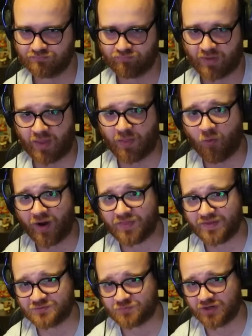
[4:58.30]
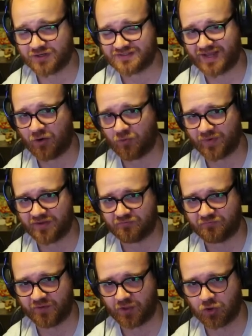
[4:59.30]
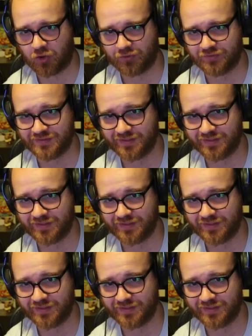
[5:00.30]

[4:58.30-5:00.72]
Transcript: And the way this works out, we filled